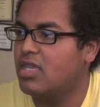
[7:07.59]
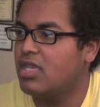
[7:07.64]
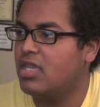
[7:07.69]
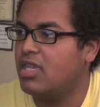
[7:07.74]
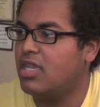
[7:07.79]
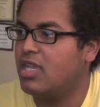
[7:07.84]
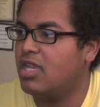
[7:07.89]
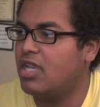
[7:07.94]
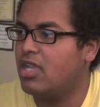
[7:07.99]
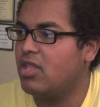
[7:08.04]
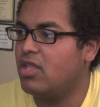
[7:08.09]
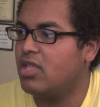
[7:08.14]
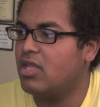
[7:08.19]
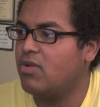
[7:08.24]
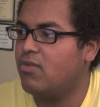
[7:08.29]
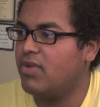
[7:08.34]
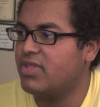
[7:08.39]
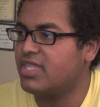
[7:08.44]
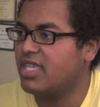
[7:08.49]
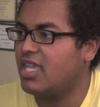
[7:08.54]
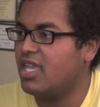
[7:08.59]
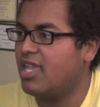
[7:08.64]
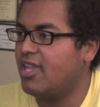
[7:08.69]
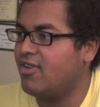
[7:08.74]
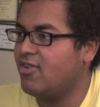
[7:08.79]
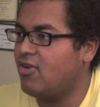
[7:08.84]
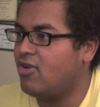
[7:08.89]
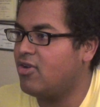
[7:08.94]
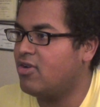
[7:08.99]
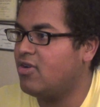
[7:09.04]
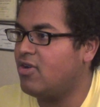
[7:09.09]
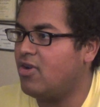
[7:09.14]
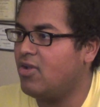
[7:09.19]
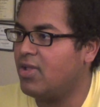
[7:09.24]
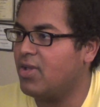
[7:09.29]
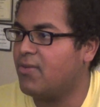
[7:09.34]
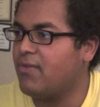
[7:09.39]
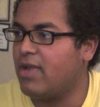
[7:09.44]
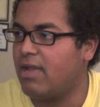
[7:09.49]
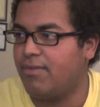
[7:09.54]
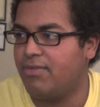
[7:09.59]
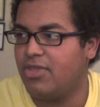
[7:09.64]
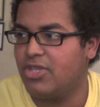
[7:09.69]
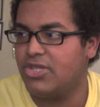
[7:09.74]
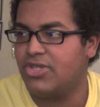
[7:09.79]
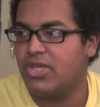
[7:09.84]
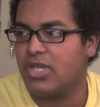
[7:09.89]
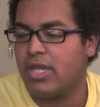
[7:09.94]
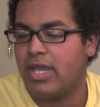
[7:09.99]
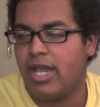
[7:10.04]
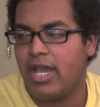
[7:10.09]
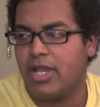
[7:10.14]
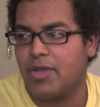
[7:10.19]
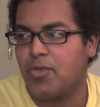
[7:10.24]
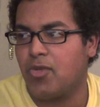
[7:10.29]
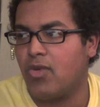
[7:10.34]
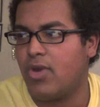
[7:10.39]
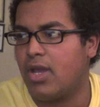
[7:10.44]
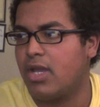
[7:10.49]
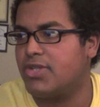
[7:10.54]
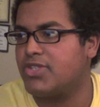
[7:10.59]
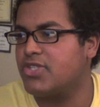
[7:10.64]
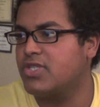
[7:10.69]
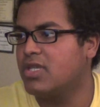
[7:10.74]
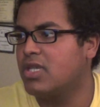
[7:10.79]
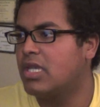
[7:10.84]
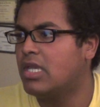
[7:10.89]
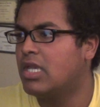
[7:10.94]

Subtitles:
And what the? And oh, holy crap! There's a cross.